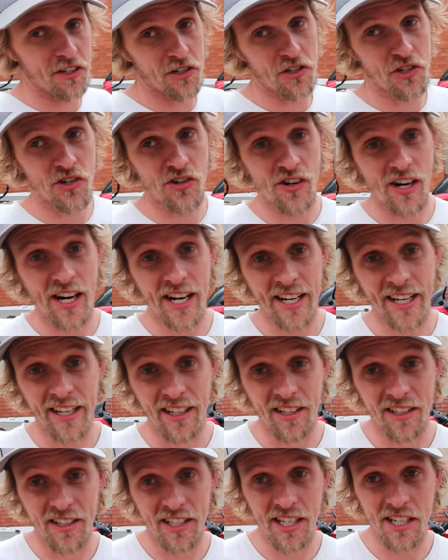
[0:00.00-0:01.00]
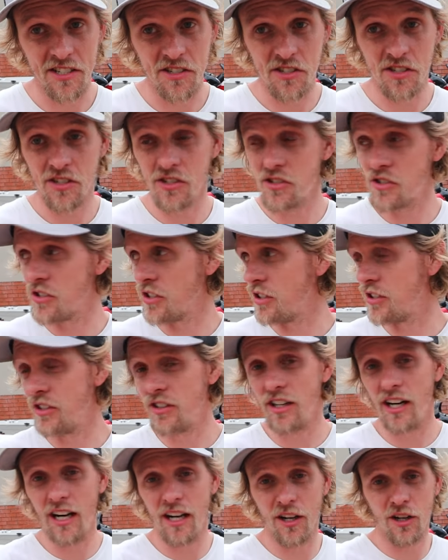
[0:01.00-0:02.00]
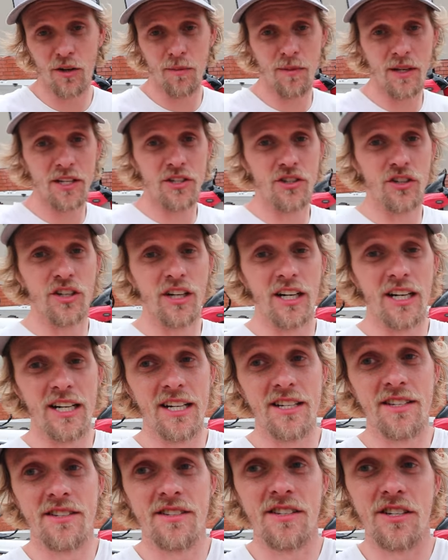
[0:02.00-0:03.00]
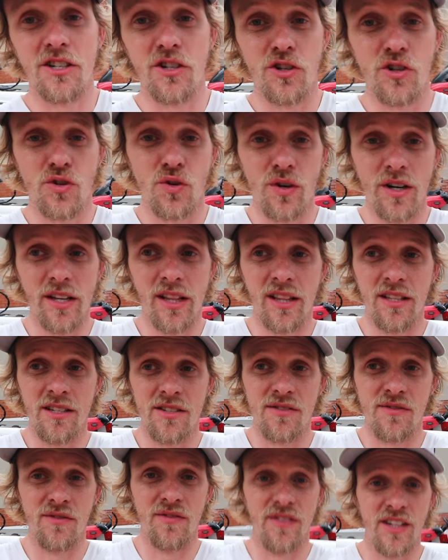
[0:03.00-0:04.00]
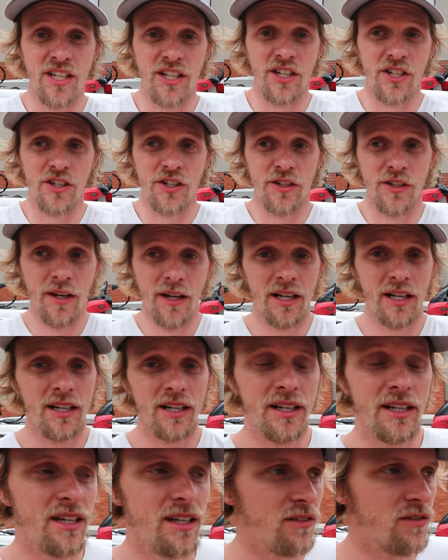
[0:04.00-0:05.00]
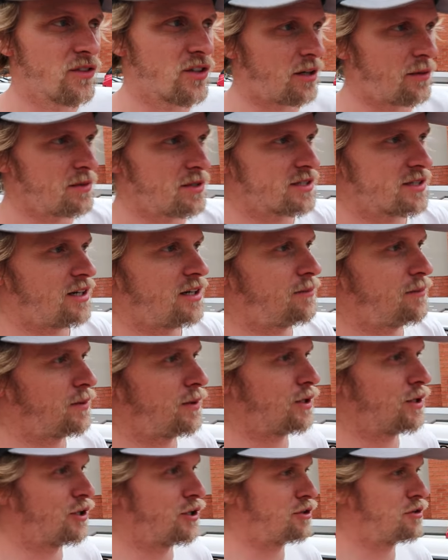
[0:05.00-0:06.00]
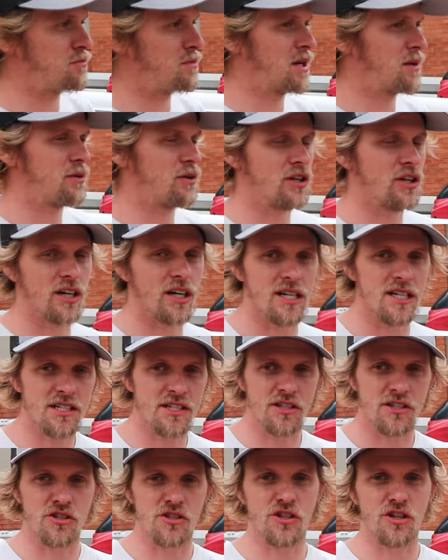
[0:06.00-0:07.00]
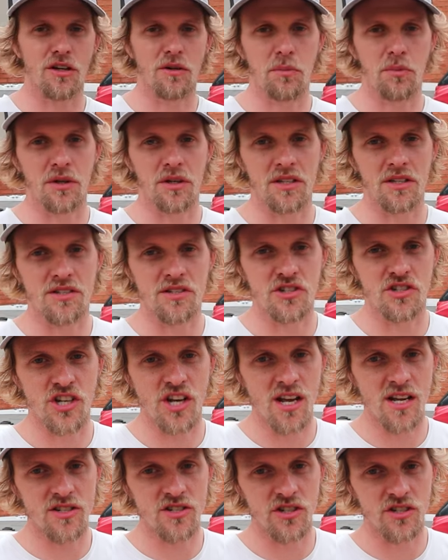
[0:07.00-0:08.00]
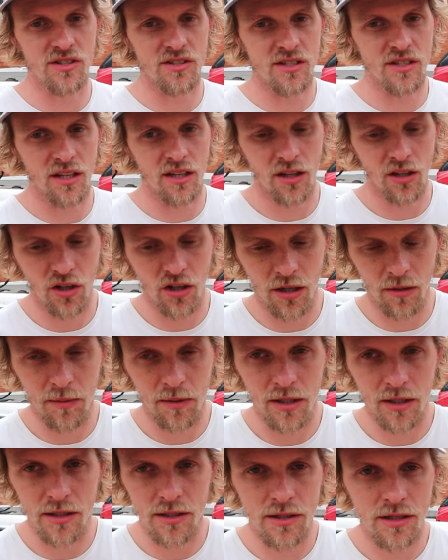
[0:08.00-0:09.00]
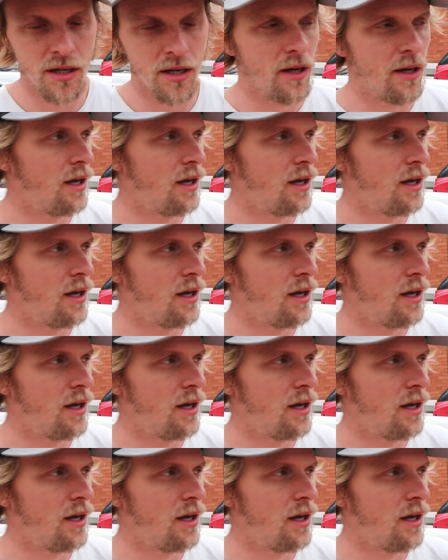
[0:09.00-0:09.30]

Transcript: a Triton does. So I hope that you guys enjoyed this video. Leave comments down below. Maybe you guys can start putting suggestions in the comments